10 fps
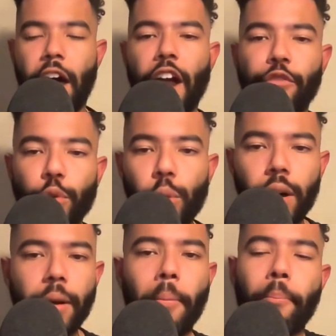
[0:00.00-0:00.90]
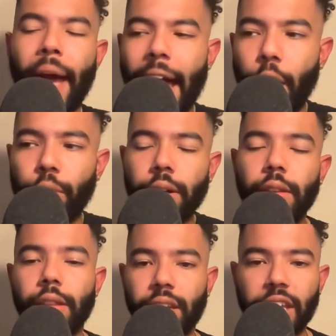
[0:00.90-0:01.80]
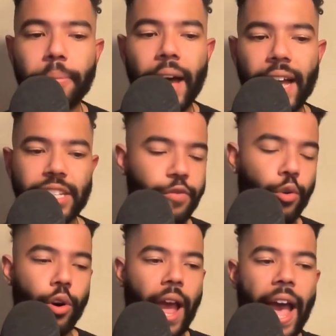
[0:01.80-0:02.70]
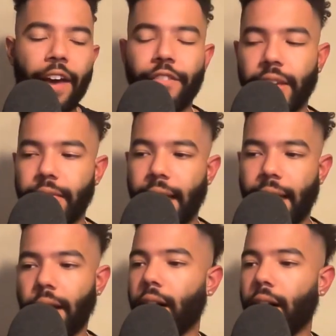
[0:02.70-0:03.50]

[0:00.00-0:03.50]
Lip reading: Everyone pounded the D-backs for having that